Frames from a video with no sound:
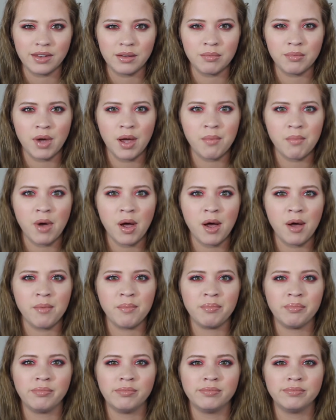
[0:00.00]
My
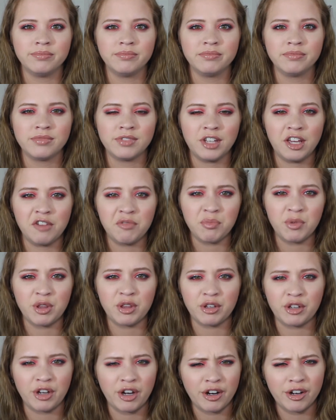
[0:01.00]
mom gave
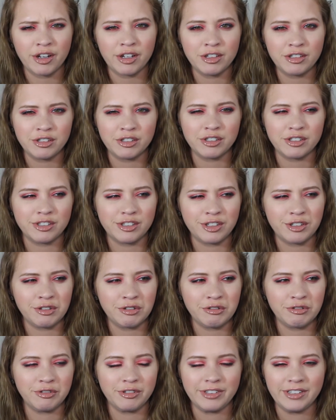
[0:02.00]
me the courage
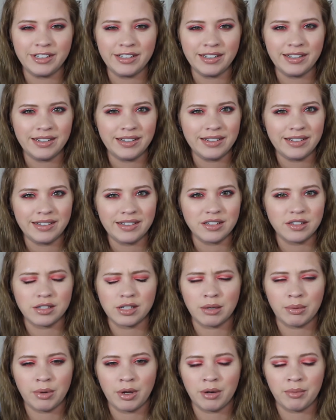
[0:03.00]
to
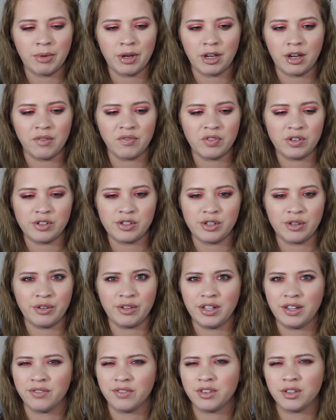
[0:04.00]
step out of my comfort
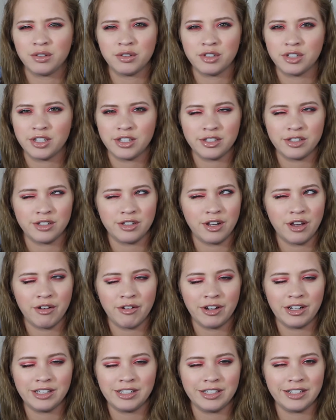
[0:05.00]
zone, even though she has
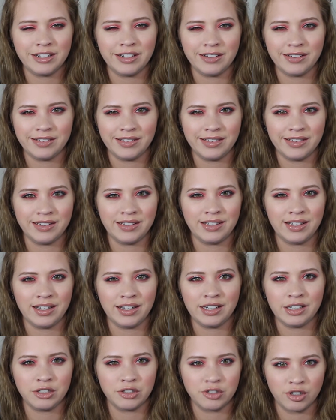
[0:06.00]
no idea
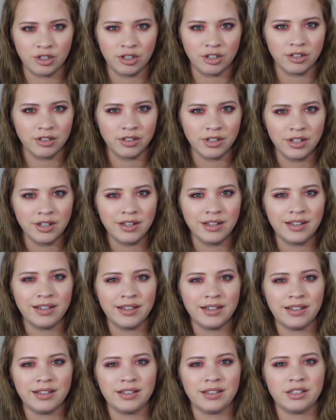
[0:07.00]
that it's her.
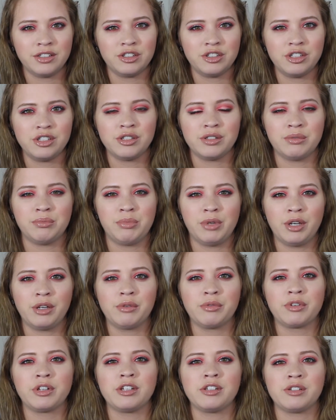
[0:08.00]
And she's a
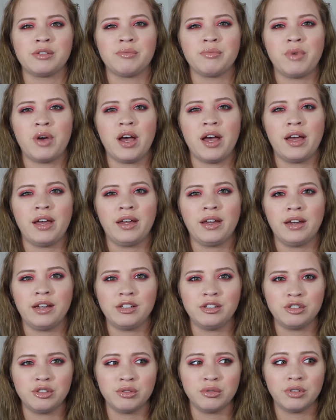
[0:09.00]
big reason why
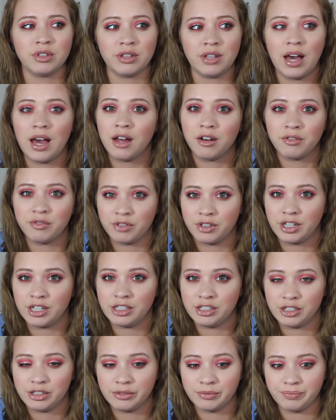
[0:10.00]
I do a lot of what
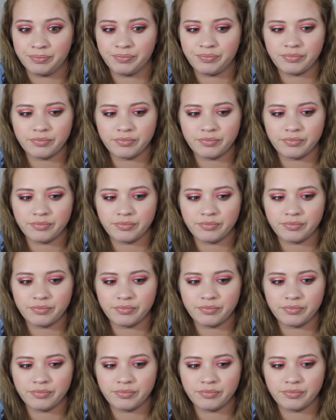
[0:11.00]
I do.